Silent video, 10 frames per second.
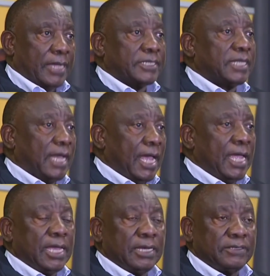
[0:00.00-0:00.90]
As the
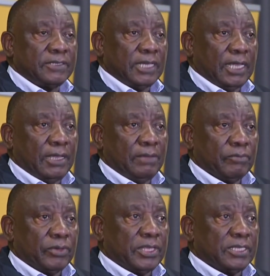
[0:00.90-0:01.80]
ANC,
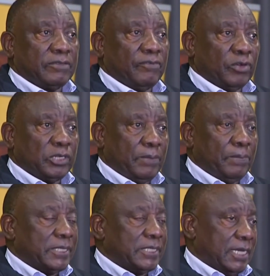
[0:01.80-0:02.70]
with its
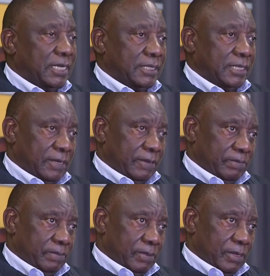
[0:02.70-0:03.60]
40%
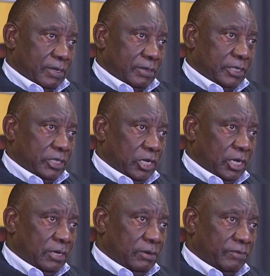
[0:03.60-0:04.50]

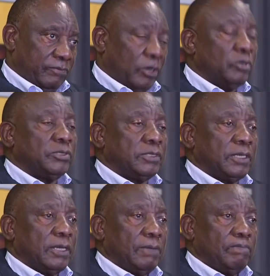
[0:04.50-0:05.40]
return of votes,
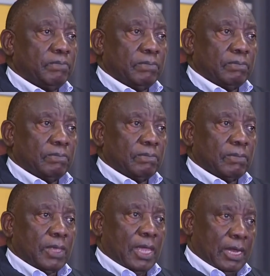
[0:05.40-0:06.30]

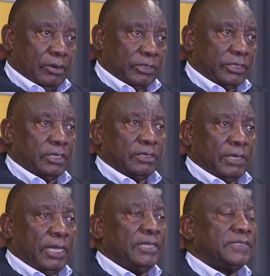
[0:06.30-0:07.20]
cannot
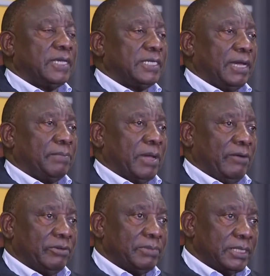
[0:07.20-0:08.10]
really set up
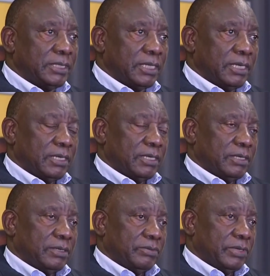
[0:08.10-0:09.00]
government
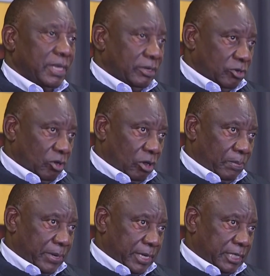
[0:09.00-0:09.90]
without
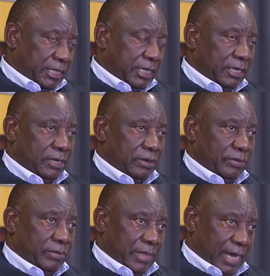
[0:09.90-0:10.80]

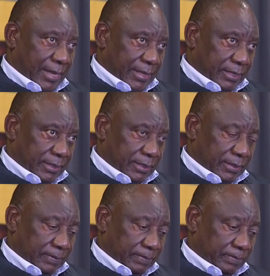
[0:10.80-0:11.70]
cooperating with others.